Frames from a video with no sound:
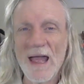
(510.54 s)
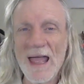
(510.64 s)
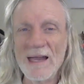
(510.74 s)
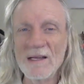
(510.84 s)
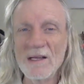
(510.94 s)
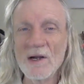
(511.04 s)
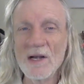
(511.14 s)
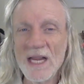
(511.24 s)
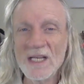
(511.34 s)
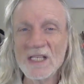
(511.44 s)
and there
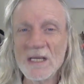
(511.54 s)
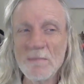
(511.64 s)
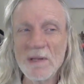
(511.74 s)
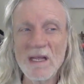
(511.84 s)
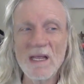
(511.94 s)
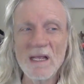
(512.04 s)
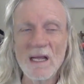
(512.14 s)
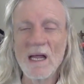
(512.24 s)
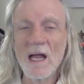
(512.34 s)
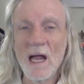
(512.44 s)
needs to be
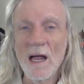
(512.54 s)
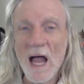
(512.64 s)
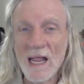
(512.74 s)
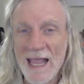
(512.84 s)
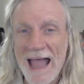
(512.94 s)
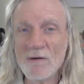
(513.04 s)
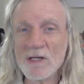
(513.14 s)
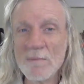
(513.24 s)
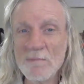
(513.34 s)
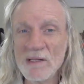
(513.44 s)

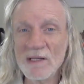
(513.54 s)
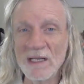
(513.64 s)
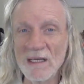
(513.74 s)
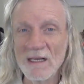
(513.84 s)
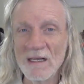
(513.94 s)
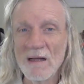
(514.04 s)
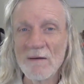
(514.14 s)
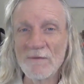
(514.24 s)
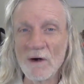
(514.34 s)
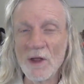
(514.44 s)
accountability
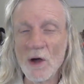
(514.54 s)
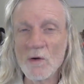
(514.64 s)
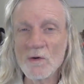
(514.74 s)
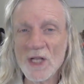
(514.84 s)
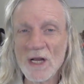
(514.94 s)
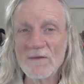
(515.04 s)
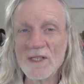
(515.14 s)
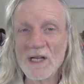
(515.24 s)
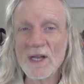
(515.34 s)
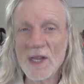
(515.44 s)
for those that have
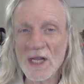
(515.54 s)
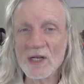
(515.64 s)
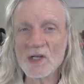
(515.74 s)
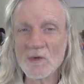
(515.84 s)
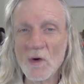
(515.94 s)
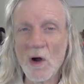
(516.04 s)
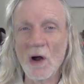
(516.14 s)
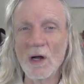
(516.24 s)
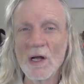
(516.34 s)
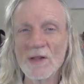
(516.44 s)
done things
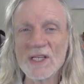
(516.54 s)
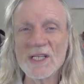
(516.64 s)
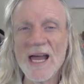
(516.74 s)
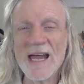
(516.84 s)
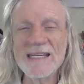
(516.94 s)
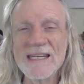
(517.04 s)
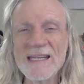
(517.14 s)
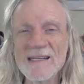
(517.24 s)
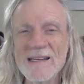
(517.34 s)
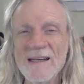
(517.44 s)
wrong. This
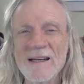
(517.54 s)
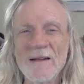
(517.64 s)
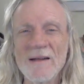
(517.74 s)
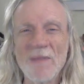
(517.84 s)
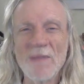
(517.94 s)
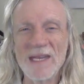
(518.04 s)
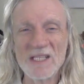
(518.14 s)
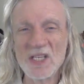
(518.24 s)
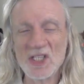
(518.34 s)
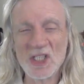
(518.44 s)
idea that
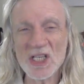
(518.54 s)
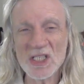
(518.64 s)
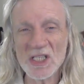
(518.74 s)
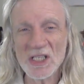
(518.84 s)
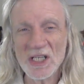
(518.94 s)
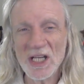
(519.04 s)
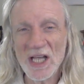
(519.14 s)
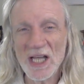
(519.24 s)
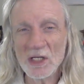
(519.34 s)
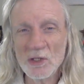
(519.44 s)
this is just
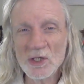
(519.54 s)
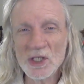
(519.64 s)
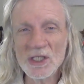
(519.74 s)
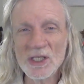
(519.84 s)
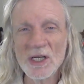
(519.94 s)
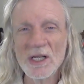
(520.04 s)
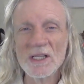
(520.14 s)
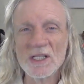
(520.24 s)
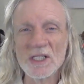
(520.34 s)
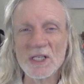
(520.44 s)
an illusion,
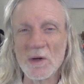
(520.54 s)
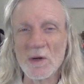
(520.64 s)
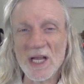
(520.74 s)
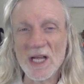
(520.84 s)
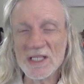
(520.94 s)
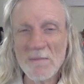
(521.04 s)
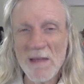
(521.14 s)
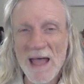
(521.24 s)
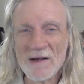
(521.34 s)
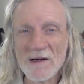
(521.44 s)
so it doesn't
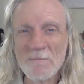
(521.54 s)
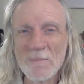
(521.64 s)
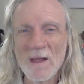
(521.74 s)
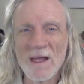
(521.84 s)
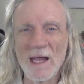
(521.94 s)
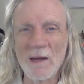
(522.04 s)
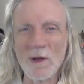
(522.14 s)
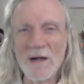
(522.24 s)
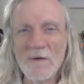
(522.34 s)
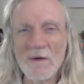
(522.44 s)
matter, and
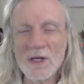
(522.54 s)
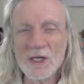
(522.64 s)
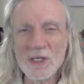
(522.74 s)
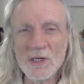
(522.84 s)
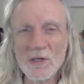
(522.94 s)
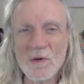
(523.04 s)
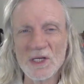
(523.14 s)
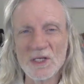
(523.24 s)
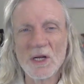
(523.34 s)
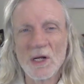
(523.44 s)
whatever you do
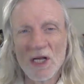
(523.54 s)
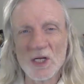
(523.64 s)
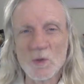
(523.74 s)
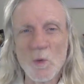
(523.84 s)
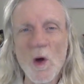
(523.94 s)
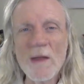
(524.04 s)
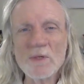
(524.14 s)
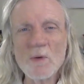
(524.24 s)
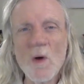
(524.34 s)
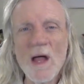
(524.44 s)
is
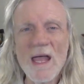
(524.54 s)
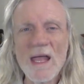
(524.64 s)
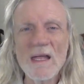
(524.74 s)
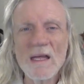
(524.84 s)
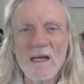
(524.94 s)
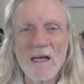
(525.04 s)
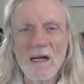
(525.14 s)
wiped away